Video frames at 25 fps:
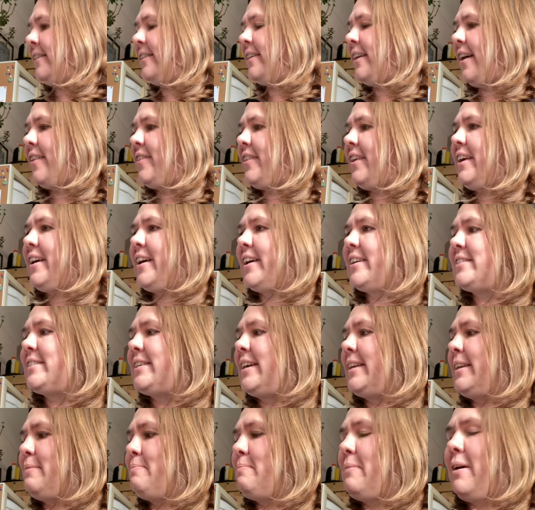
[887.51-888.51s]
I think I
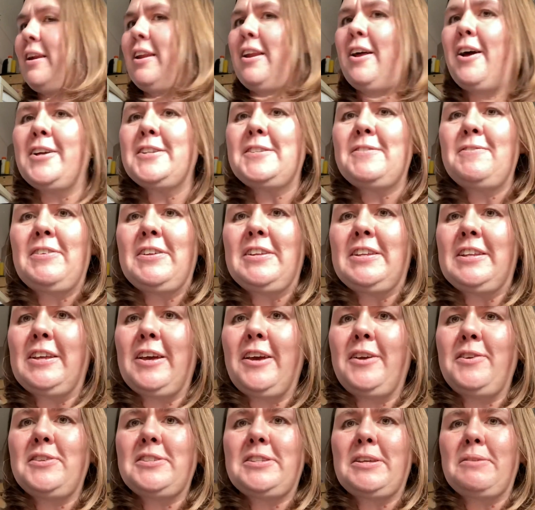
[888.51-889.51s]
said in my last
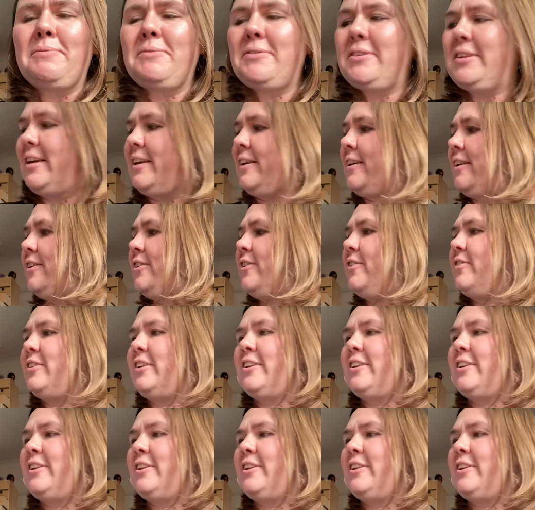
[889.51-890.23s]
video something along the